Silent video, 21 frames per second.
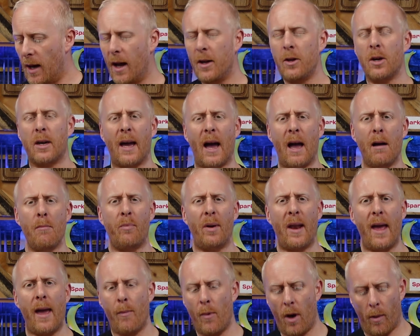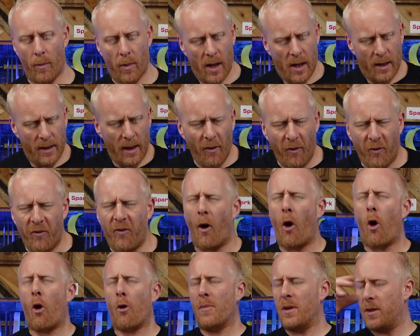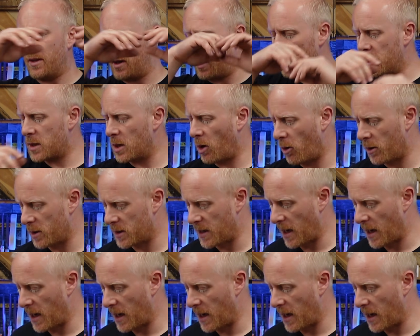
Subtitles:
and you can't blame them. They're farming the guitars